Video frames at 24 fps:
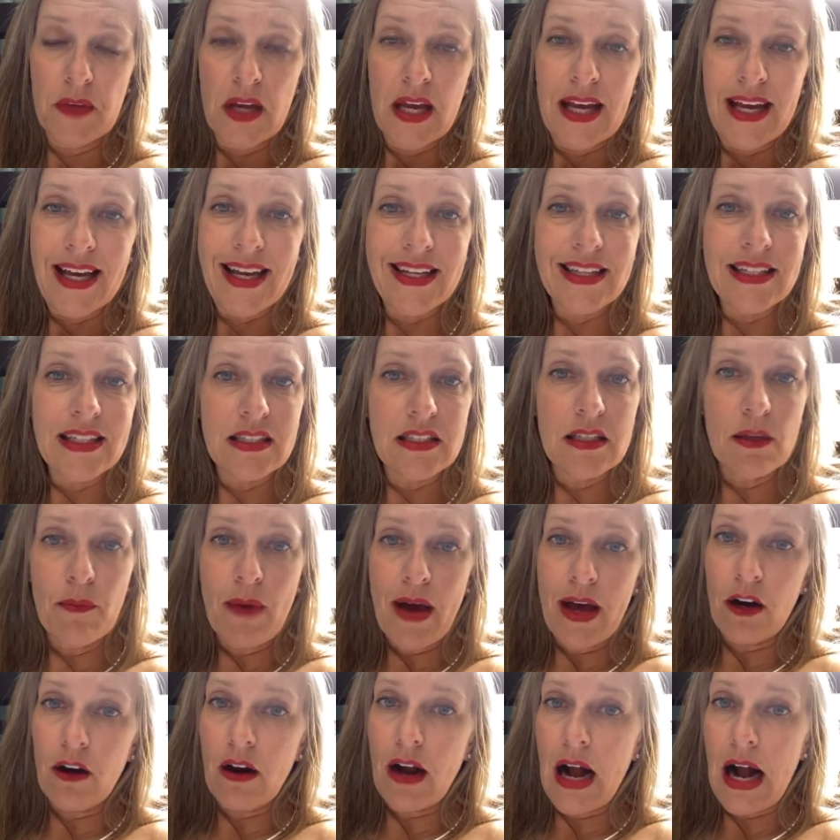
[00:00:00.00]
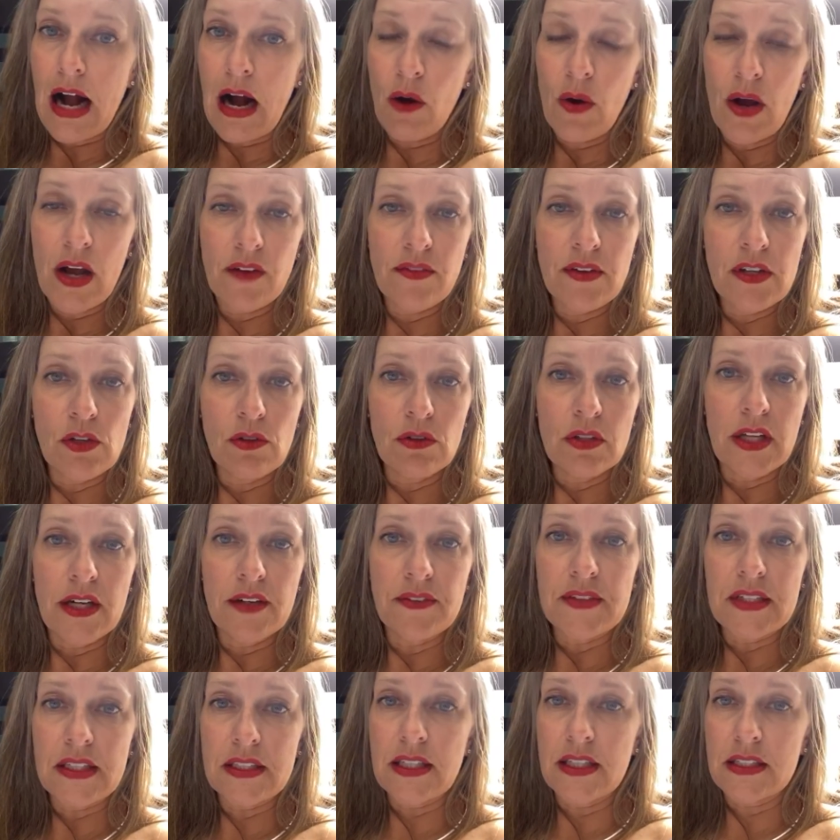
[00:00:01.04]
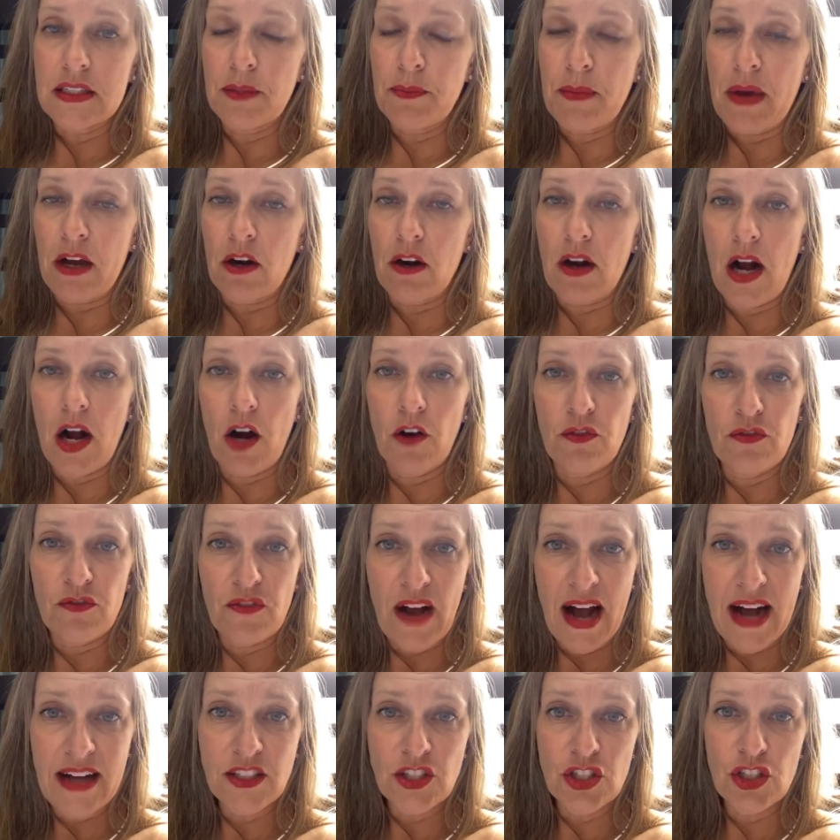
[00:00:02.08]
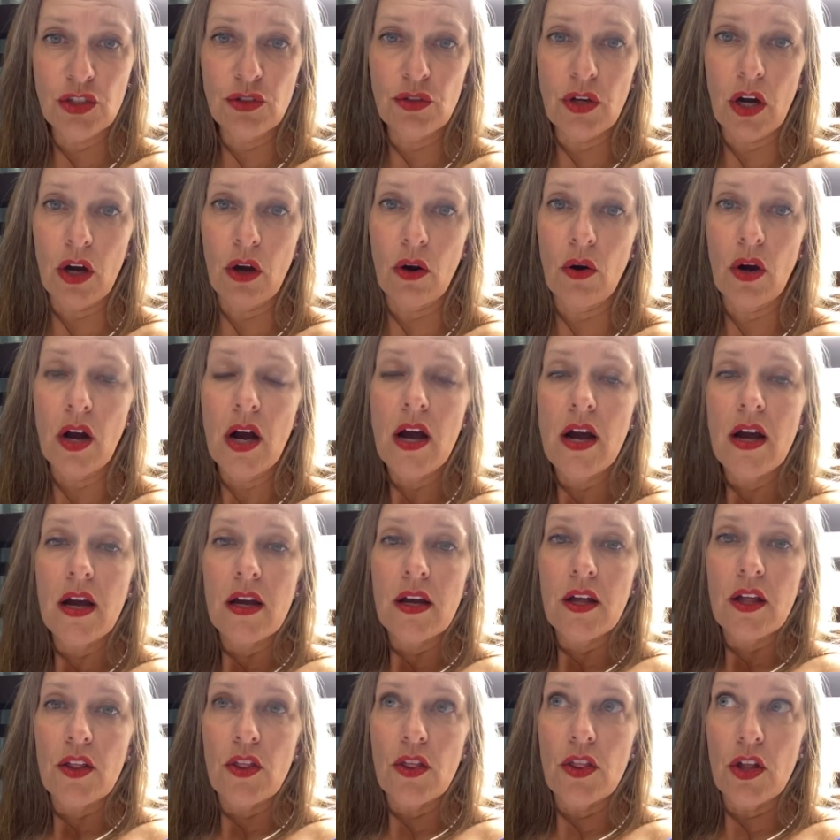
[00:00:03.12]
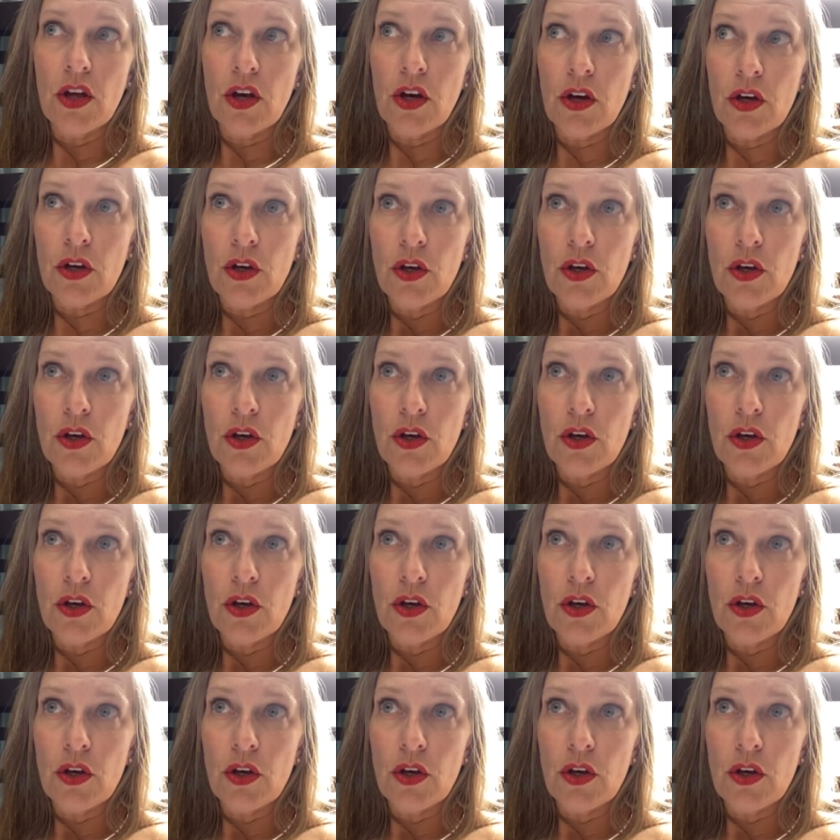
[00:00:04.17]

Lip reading: it doesn't matter how heavy you lift, it doesn't matter how fast you go, the